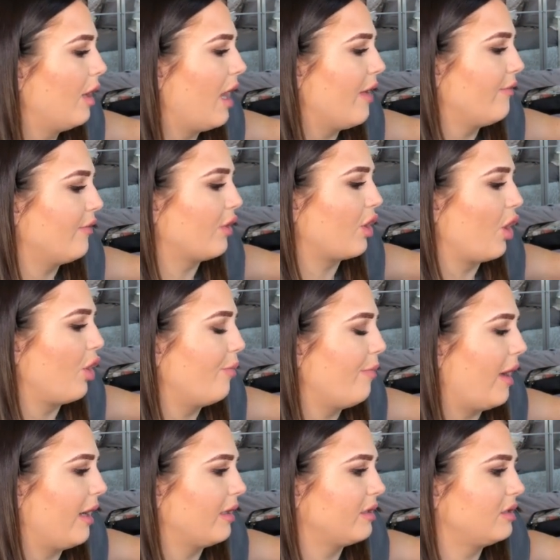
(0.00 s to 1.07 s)
ever go
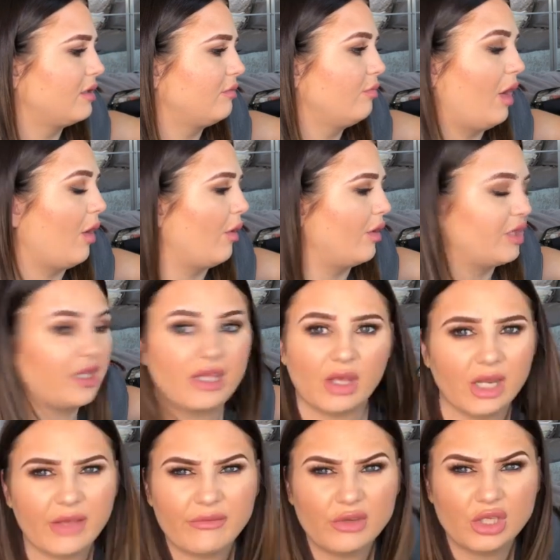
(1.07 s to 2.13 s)
back to, well, I don't think
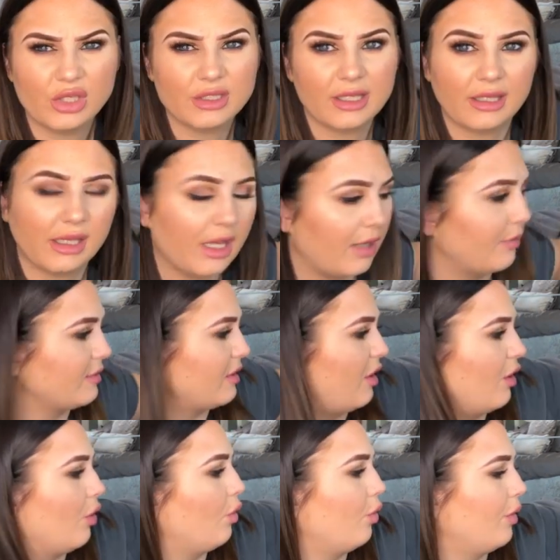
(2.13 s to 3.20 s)
I'll ever use anything else.
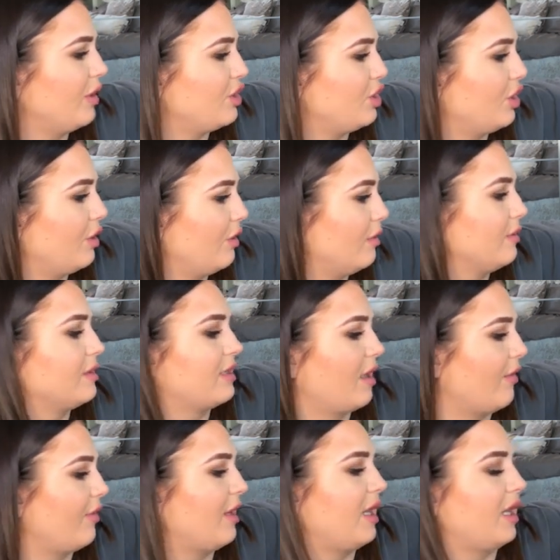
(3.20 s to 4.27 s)
I always use
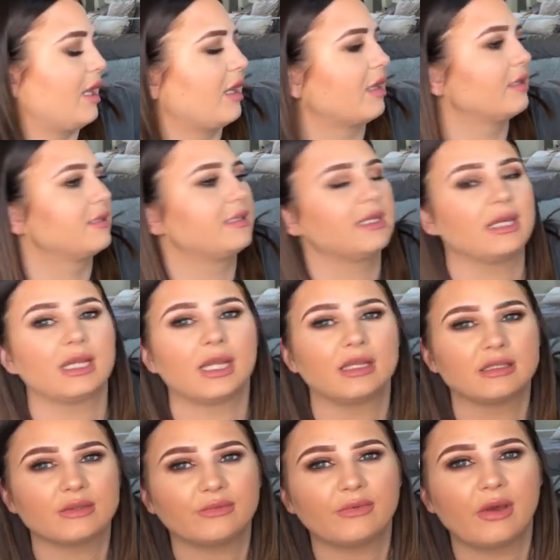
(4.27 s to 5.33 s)
the Conceal
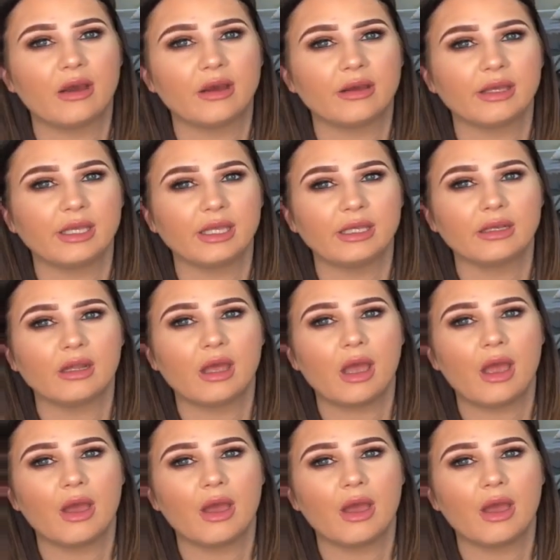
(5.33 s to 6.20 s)
and Define